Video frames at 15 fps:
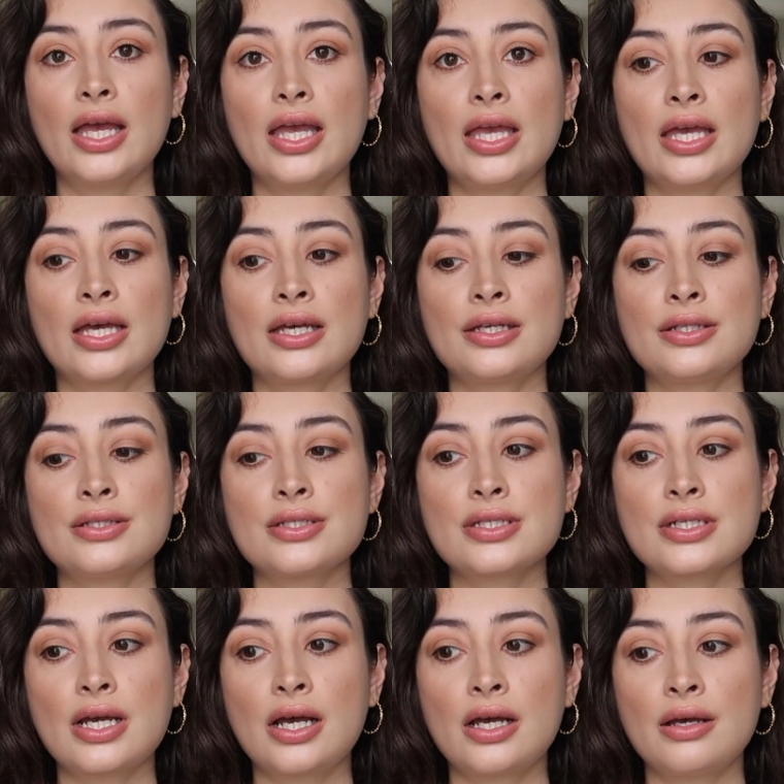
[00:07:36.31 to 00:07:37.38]
And
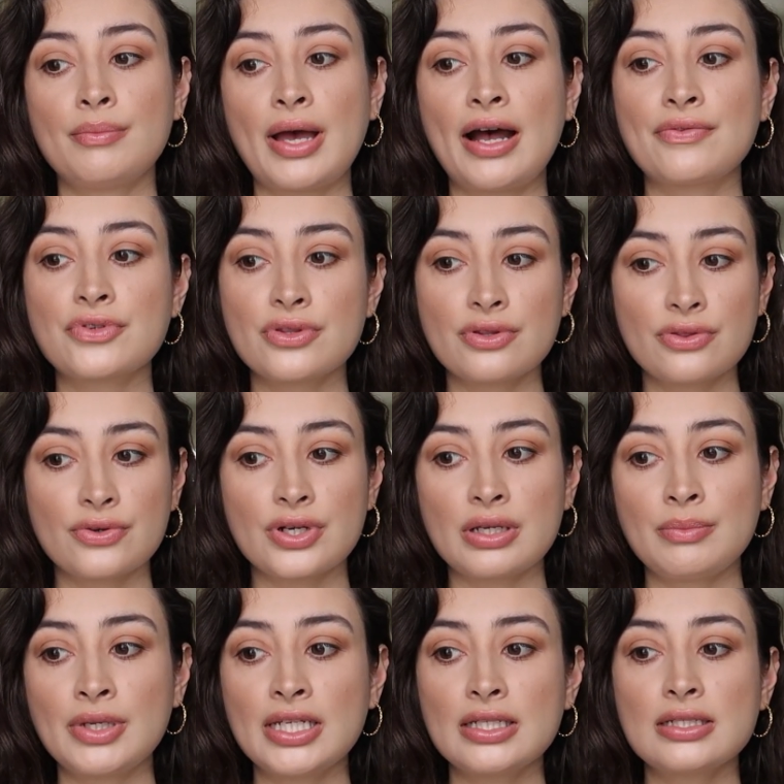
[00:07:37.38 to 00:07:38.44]
after the 30
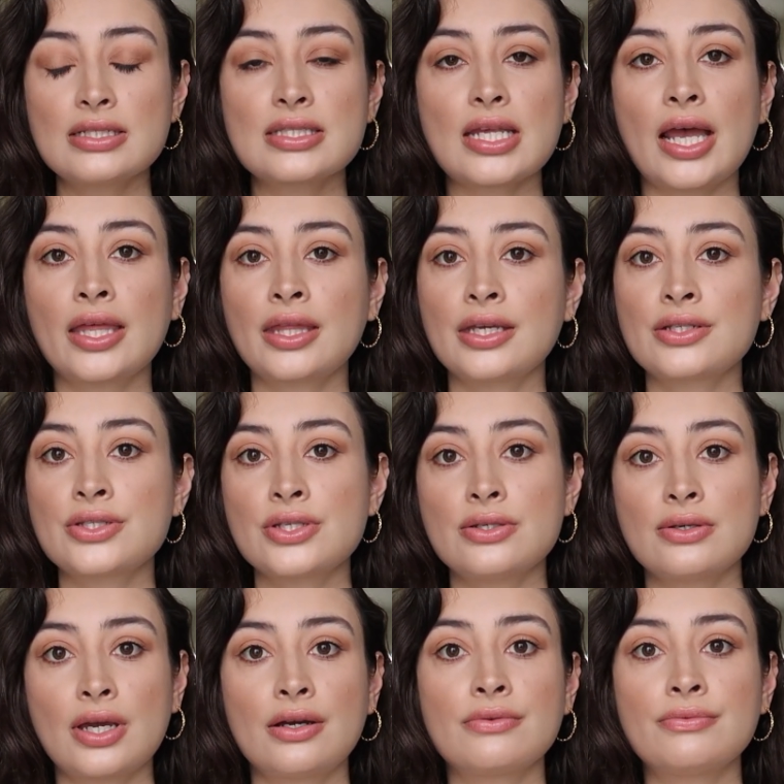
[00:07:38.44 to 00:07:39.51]
minutes, I like to
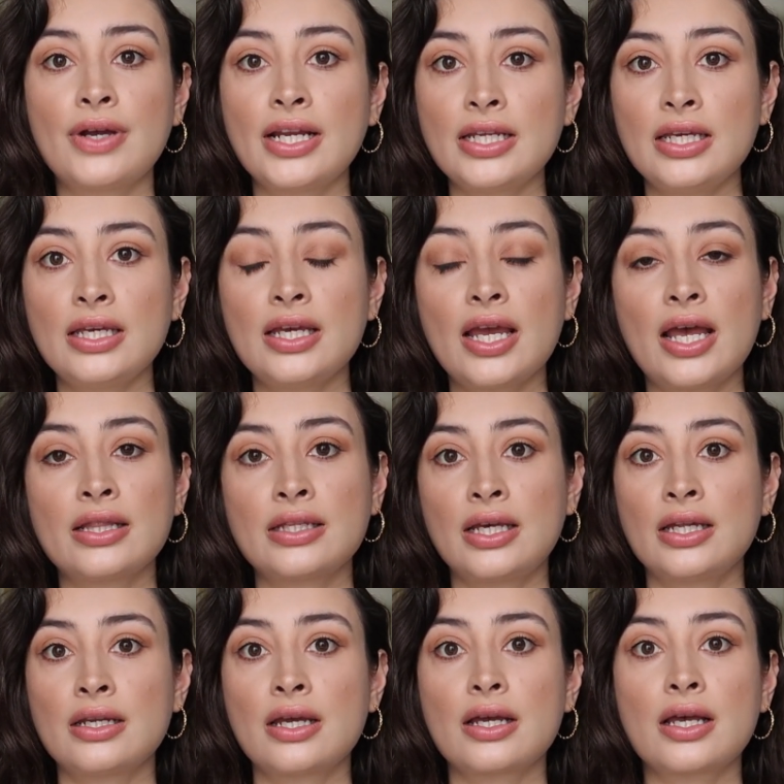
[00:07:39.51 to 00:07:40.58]
get ready and
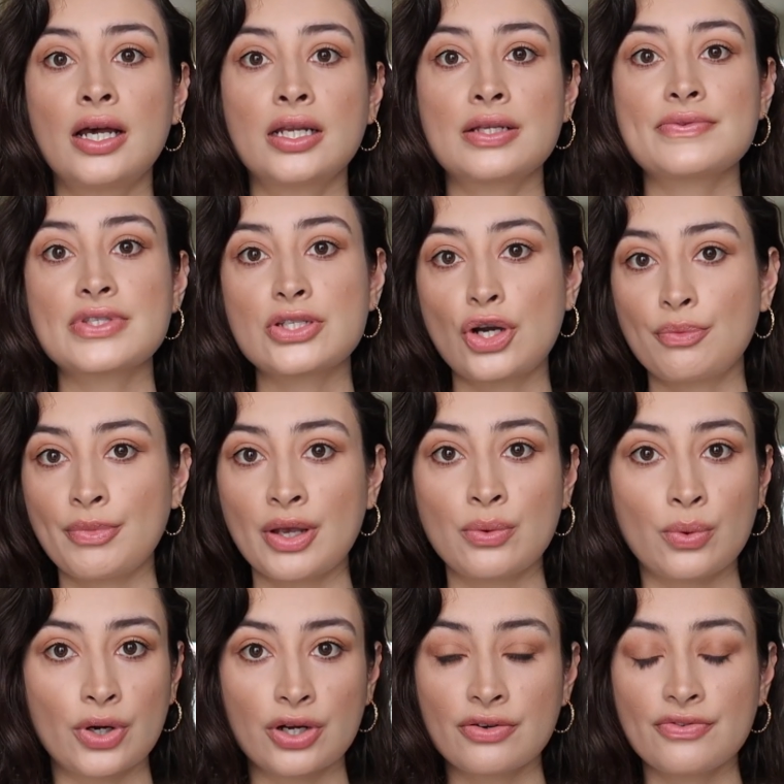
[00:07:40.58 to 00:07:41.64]
then kind of start my
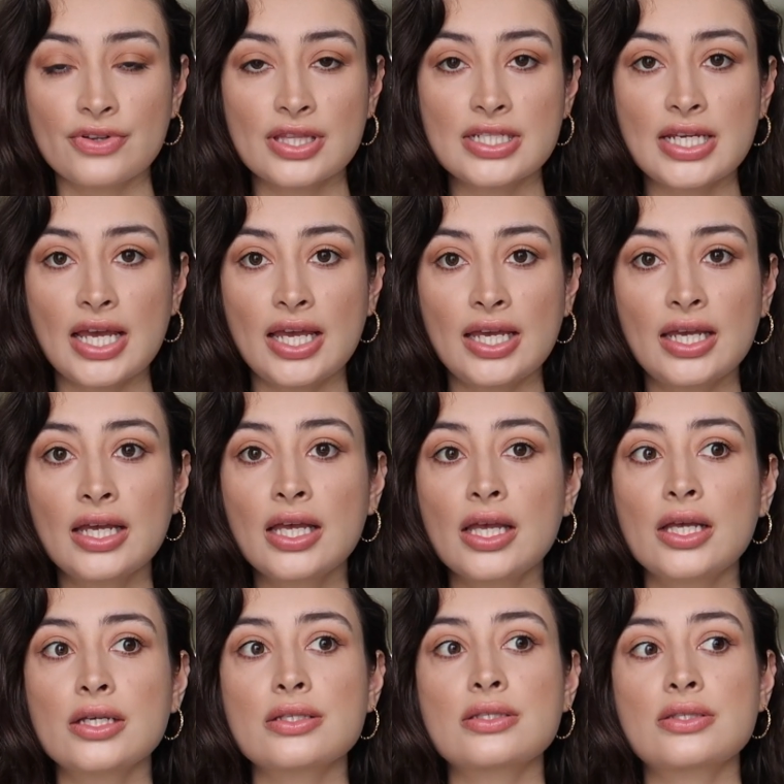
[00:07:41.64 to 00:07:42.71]
work for the day.
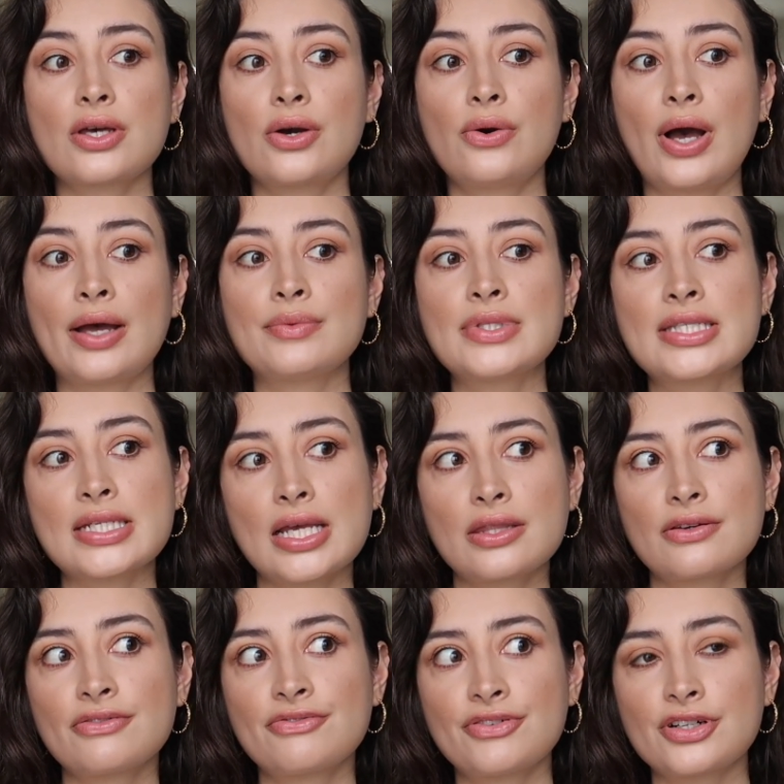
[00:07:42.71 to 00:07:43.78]
So I would say
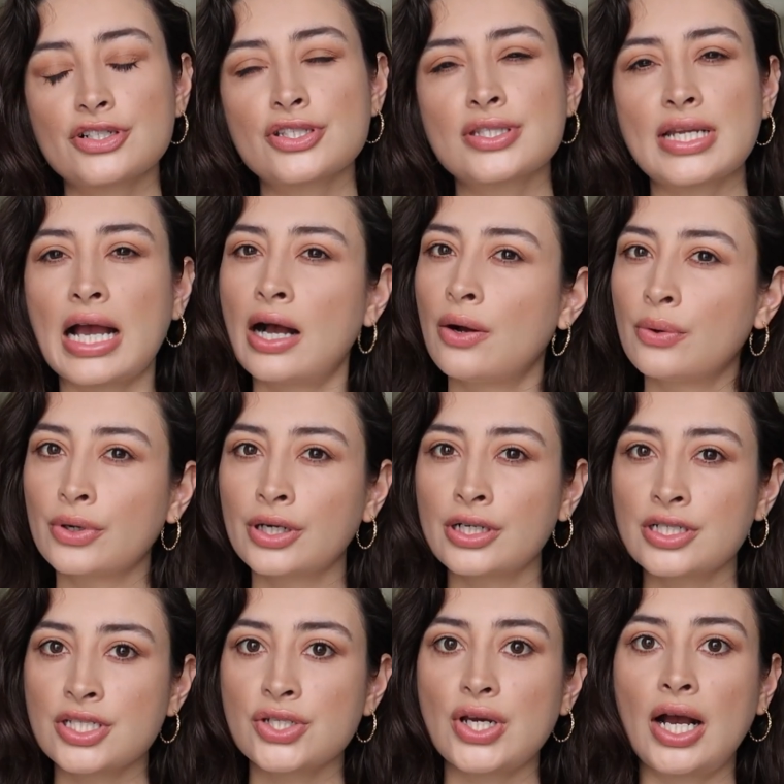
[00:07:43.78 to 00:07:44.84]
the first
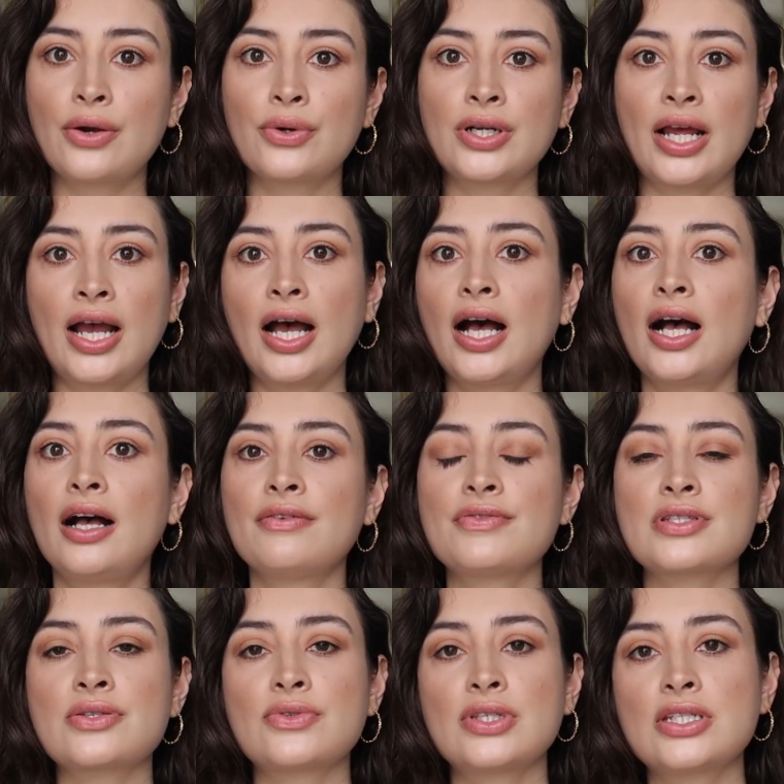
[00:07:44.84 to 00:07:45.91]
hour to hour and a half
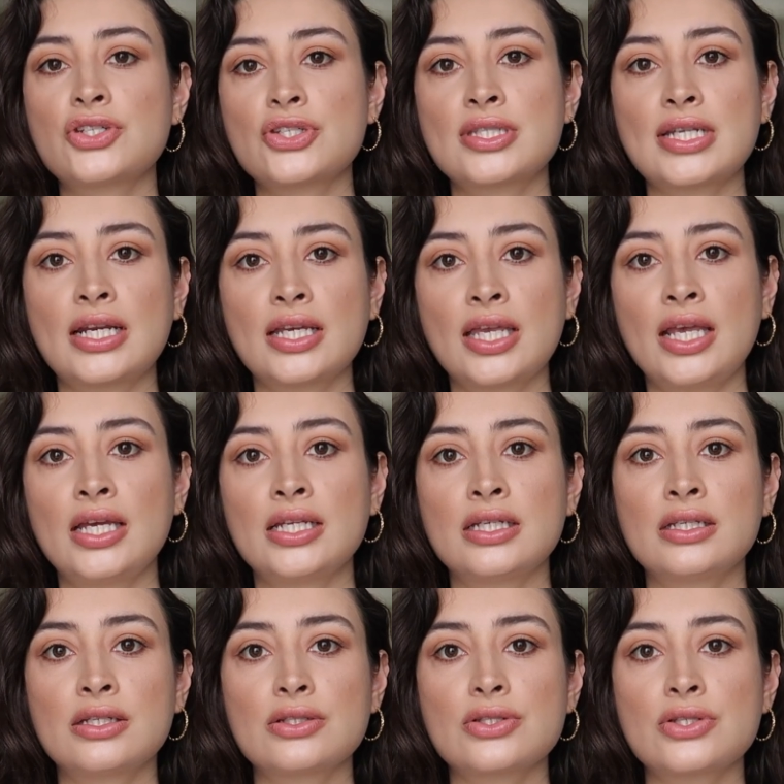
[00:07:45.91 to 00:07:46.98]
is really just
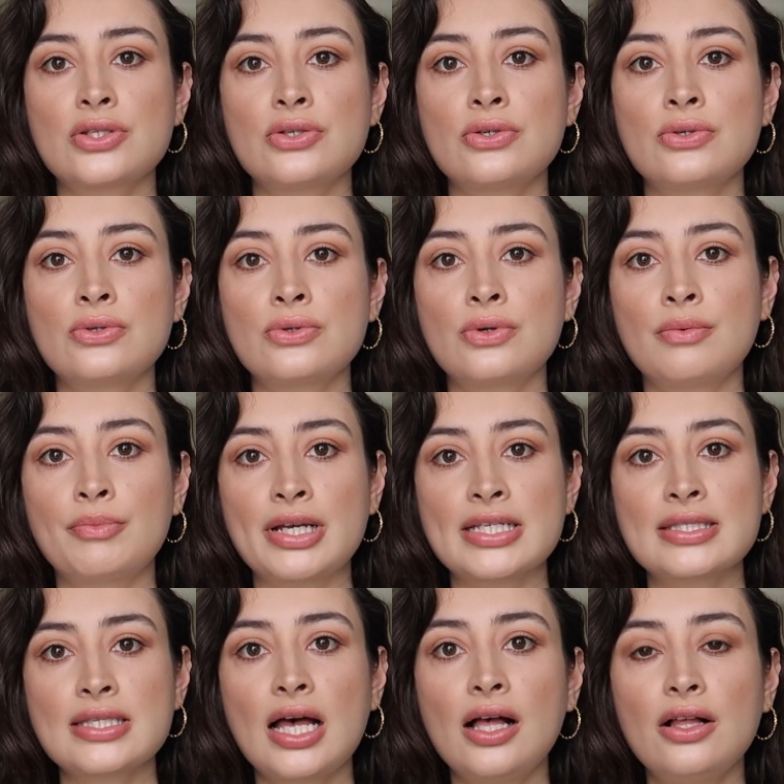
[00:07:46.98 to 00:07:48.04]
dedicated to
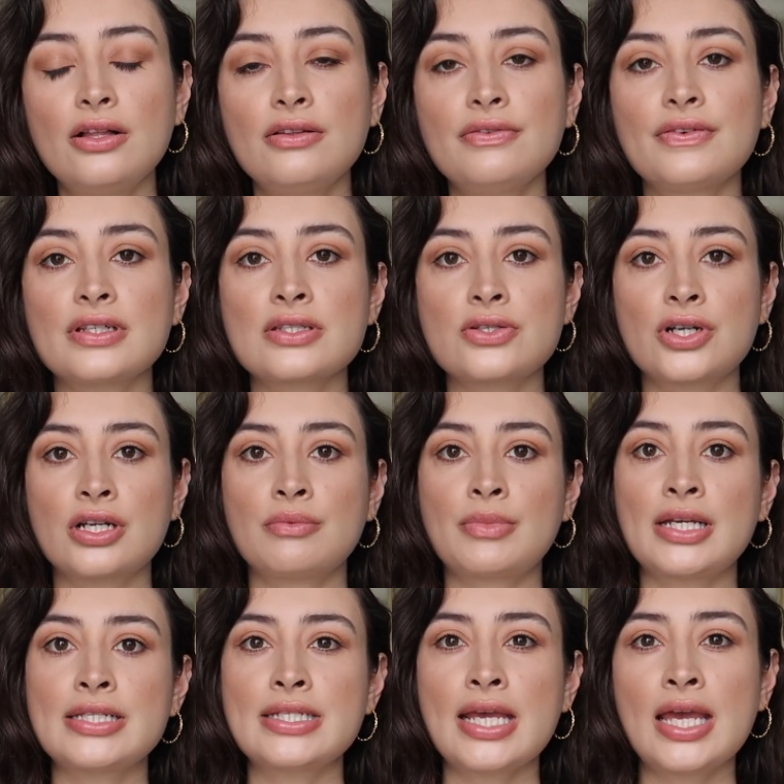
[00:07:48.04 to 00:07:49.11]
myself and starting
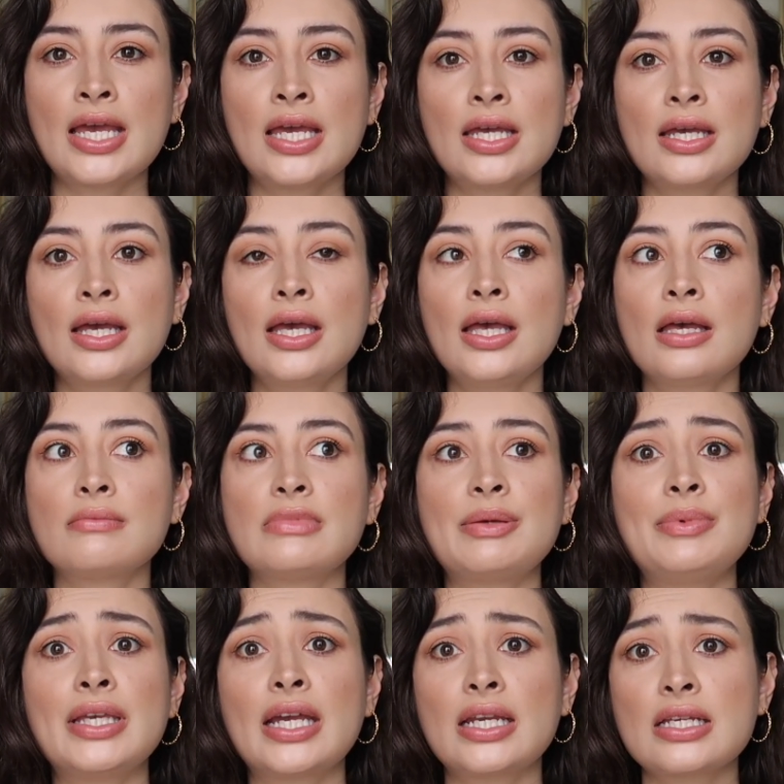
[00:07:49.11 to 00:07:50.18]
my day,
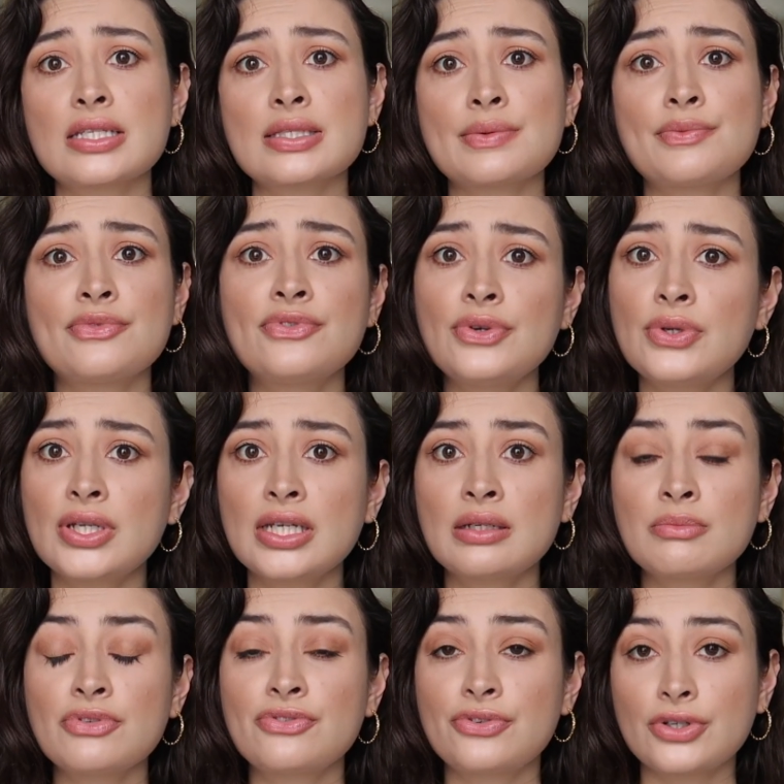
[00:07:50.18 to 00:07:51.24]
maybe getting some food
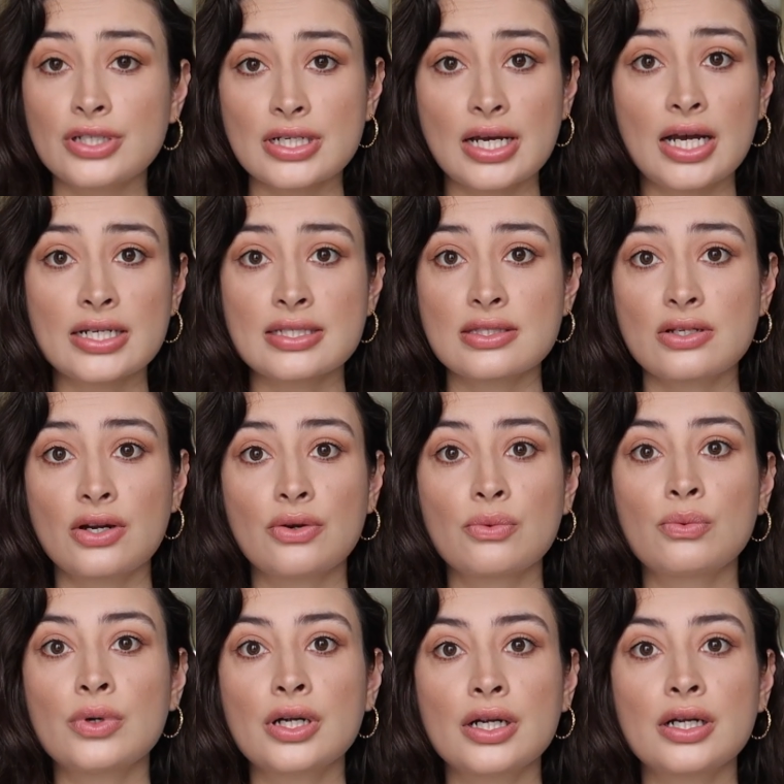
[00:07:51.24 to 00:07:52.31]
in before I
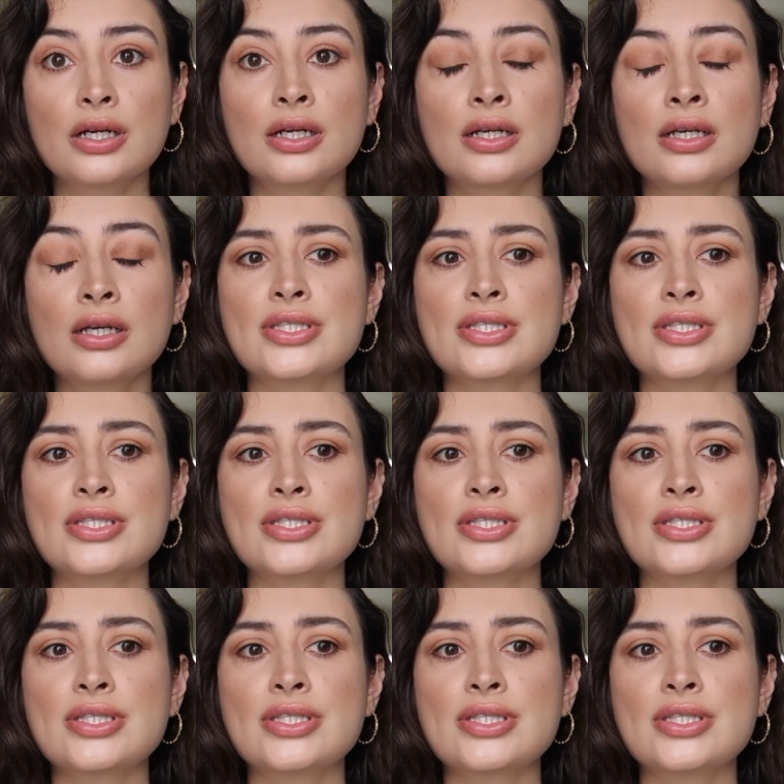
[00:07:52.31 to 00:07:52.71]
start work.